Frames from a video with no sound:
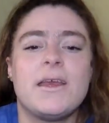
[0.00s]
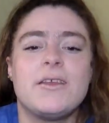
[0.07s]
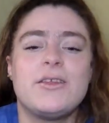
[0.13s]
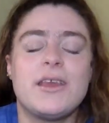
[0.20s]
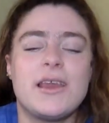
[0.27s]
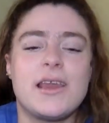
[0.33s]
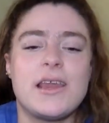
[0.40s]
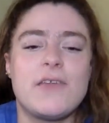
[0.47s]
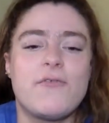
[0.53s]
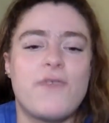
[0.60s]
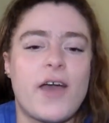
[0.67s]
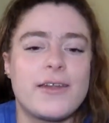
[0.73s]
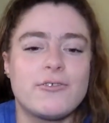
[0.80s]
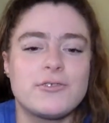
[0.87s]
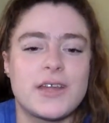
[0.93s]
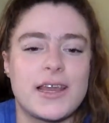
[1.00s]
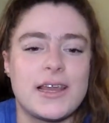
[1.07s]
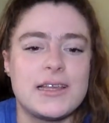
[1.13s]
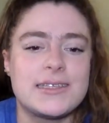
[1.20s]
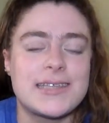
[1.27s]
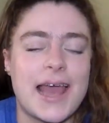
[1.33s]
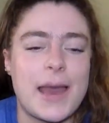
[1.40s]
The final
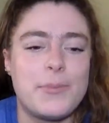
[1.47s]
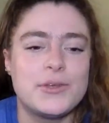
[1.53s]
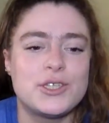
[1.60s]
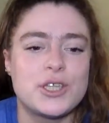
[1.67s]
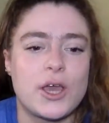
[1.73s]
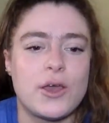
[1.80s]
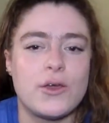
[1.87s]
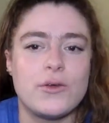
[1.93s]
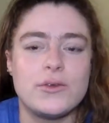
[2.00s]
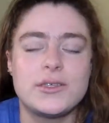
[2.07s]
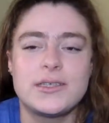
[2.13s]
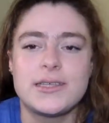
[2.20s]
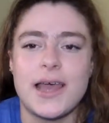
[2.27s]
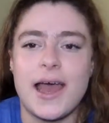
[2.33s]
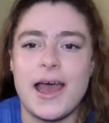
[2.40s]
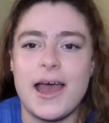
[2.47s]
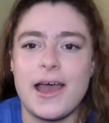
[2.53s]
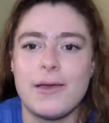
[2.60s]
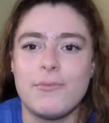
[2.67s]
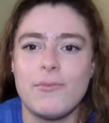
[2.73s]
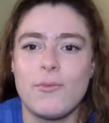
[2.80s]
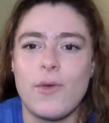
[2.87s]
dates episodes,
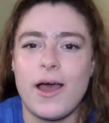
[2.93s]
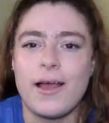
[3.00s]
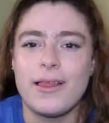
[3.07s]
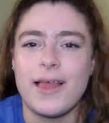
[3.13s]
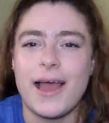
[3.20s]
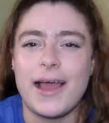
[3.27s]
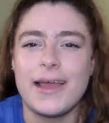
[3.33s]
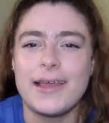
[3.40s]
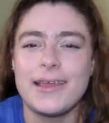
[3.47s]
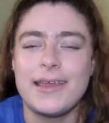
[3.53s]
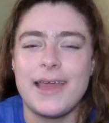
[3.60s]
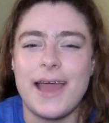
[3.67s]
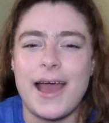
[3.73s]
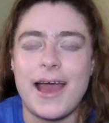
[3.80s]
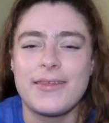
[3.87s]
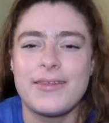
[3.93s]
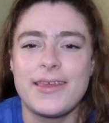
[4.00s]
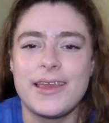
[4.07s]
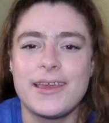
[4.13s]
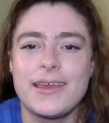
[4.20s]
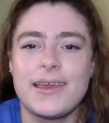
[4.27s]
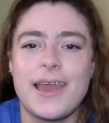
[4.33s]
I
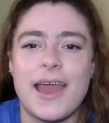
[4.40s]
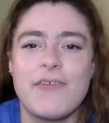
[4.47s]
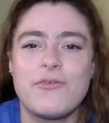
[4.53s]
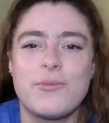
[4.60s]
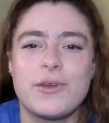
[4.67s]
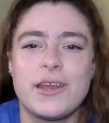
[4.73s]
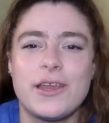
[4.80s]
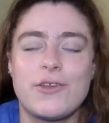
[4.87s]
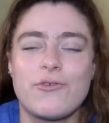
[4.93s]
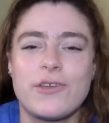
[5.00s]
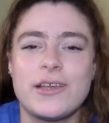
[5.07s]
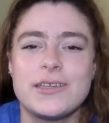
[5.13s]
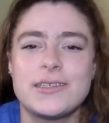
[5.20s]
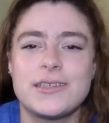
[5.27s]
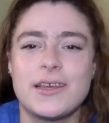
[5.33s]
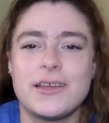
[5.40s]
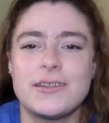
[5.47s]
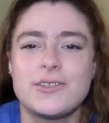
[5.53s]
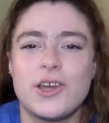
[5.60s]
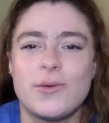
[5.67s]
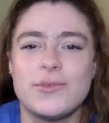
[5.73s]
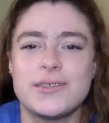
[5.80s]
think everybody agrees that
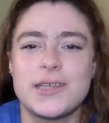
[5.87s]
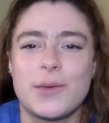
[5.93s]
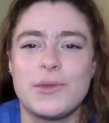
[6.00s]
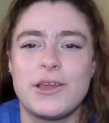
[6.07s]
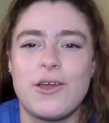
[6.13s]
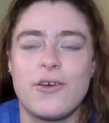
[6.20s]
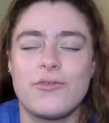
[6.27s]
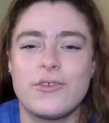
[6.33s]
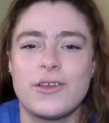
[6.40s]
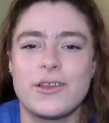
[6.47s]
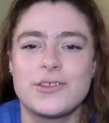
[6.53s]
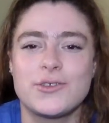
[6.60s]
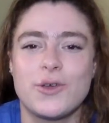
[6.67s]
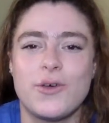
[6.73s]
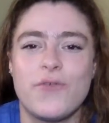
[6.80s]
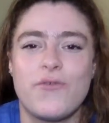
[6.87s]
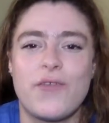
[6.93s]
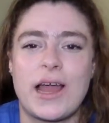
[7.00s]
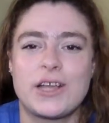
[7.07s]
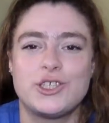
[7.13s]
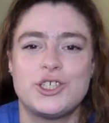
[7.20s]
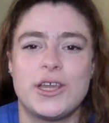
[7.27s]
Tom and Sammy got the sort of
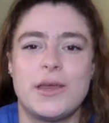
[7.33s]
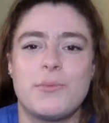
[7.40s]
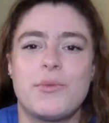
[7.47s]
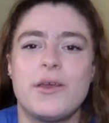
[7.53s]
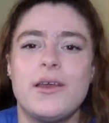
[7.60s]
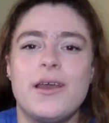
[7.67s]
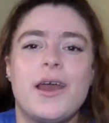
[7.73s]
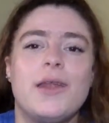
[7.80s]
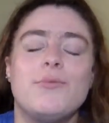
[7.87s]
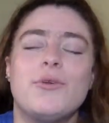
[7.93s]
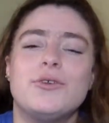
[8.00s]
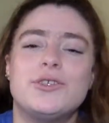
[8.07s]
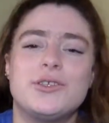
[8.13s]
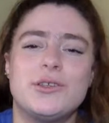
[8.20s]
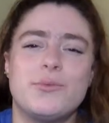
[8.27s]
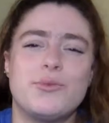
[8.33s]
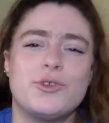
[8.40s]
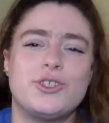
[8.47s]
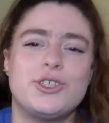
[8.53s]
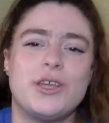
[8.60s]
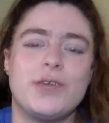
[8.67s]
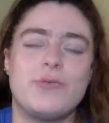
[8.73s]
flagship and most of the
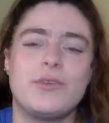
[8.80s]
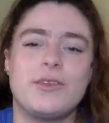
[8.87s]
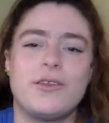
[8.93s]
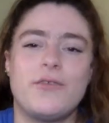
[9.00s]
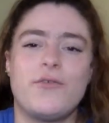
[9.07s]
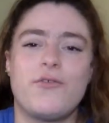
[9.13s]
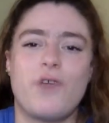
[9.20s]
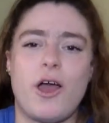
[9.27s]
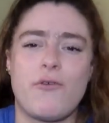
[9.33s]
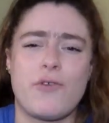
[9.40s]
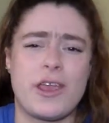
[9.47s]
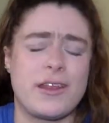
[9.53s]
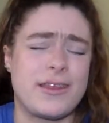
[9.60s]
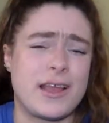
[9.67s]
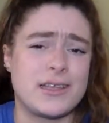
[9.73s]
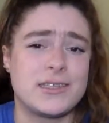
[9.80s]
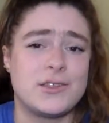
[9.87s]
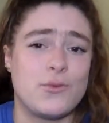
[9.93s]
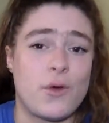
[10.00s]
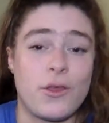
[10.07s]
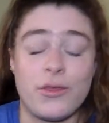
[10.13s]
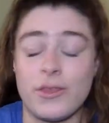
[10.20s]
budget with the Ferrari, and that's the
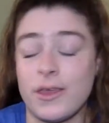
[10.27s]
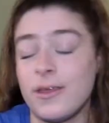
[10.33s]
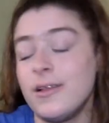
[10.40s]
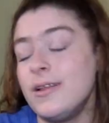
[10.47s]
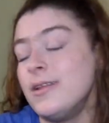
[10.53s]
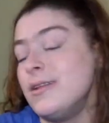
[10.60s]
one that